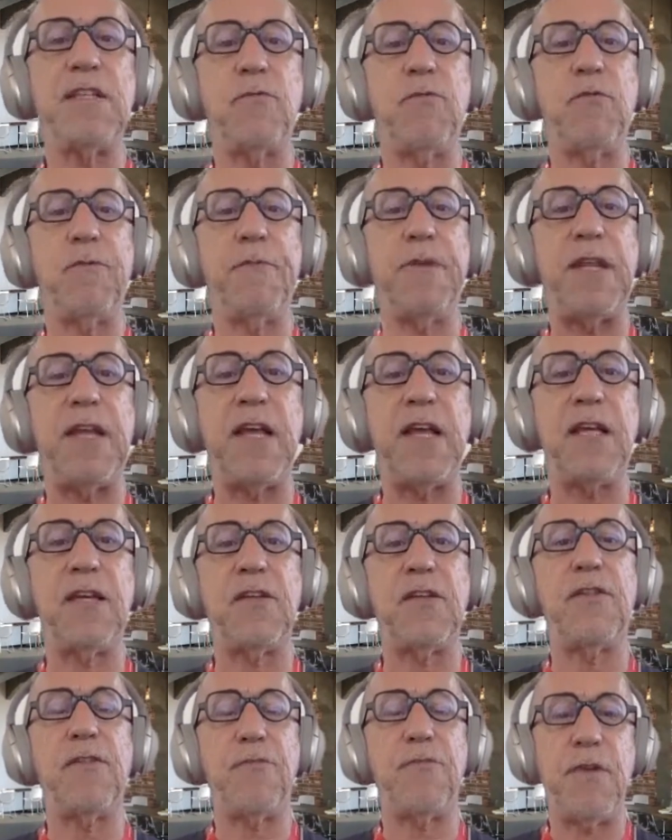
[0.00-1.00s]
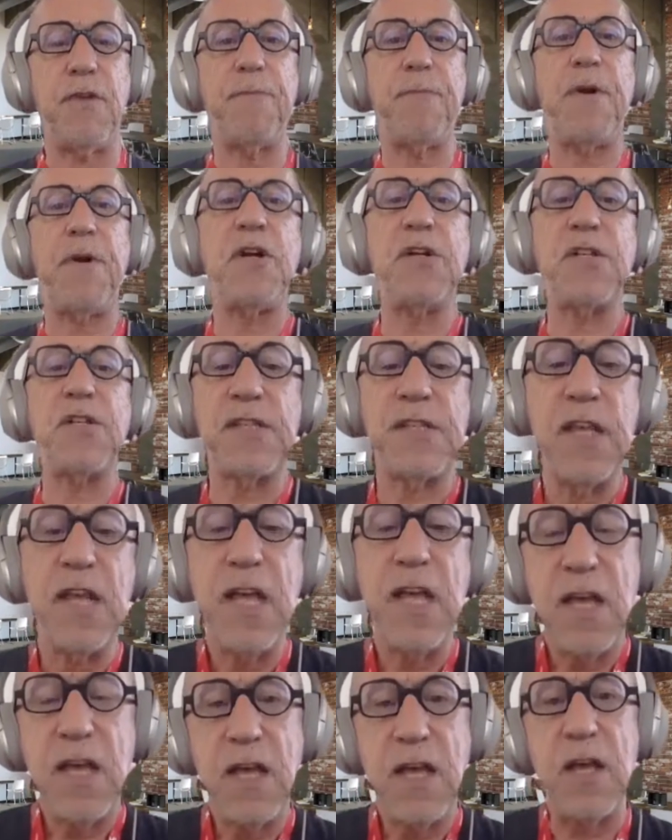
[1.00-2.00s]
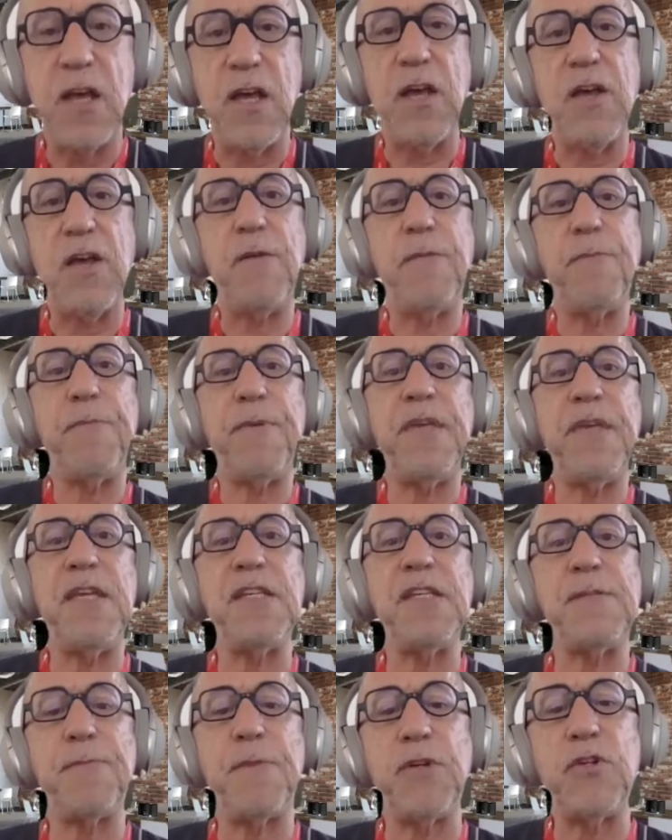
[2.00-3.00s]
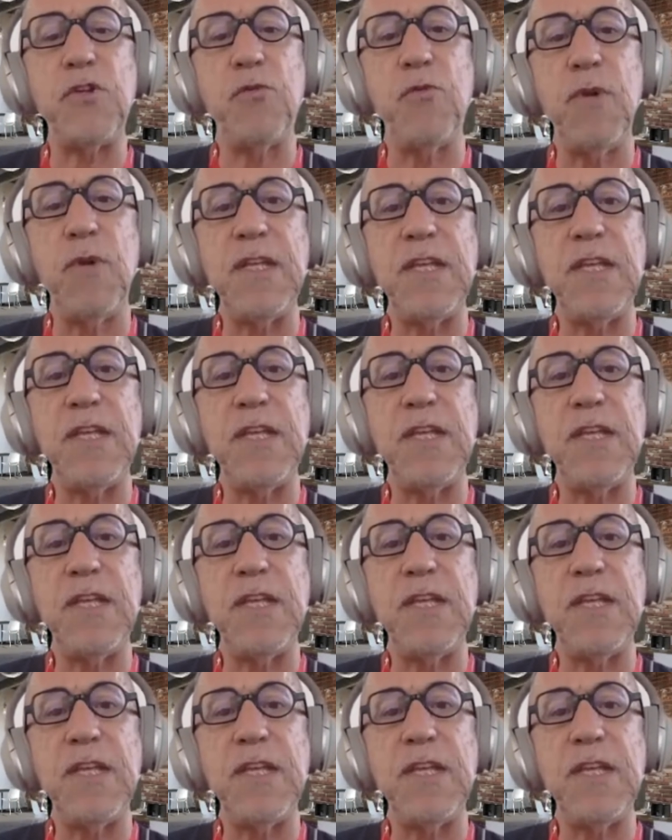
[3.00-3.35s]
It will be like a 3-part piece, but you will